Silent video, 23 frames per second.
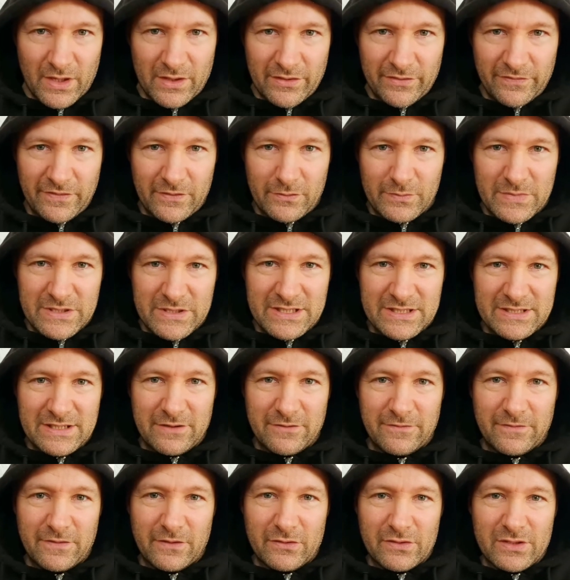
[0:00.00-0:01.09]
The film Mrs.
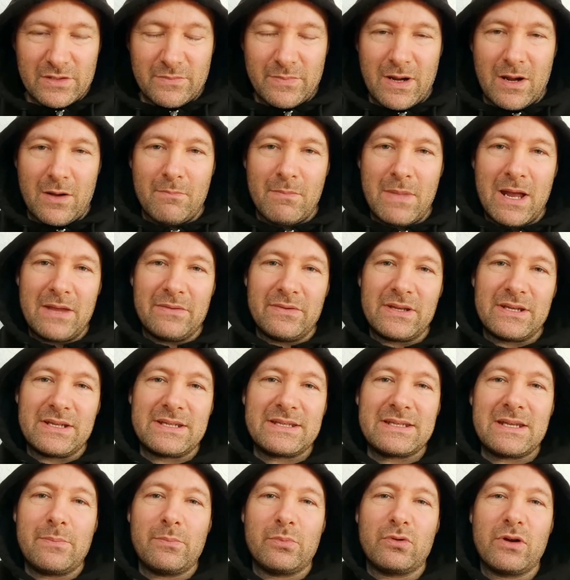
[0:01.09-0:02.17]
Doubtfire is about a man that
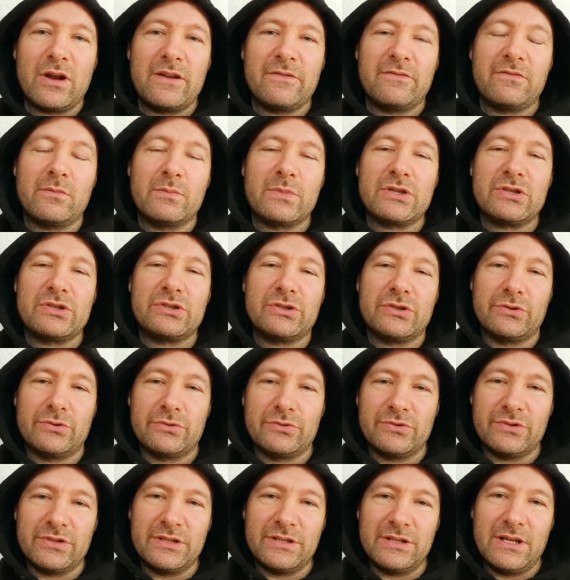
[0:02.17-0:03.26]
is separated from his
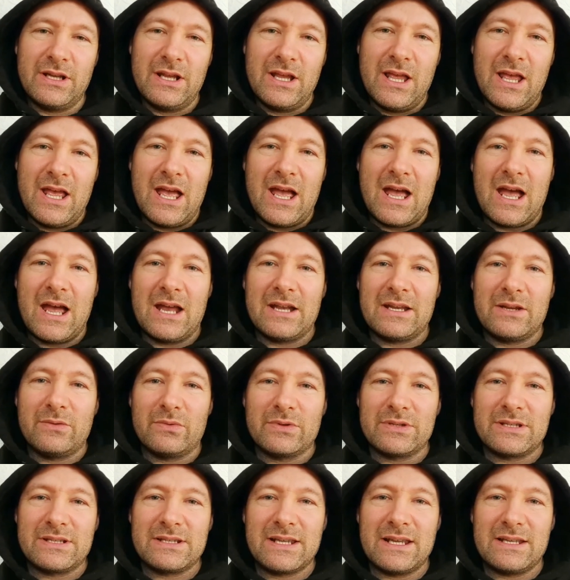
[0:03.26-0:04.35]
children, and he
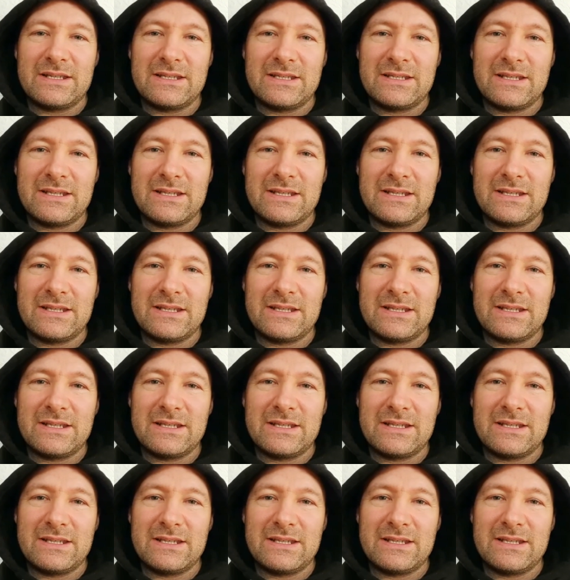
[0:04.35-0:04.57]
wants to get